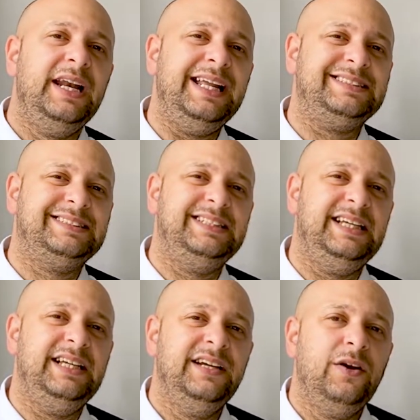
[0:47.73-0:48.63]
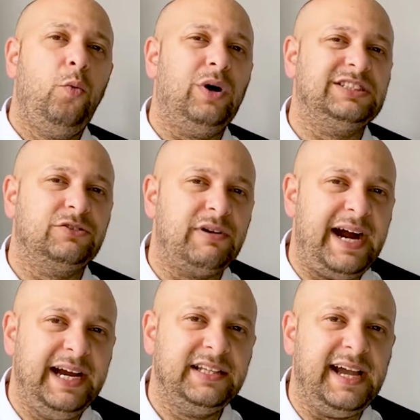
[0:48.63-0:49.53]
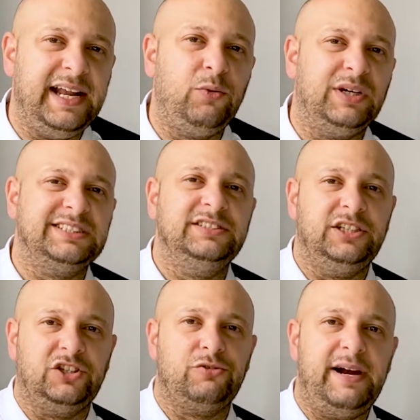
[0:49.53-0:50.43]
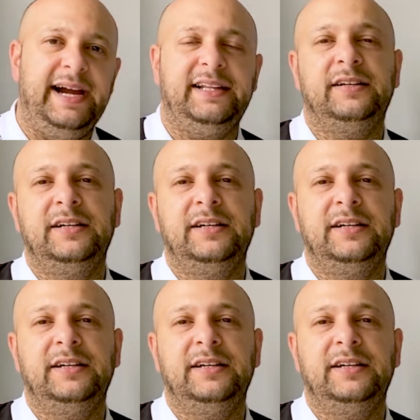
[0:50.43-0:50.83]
let's see what's right and what's not right.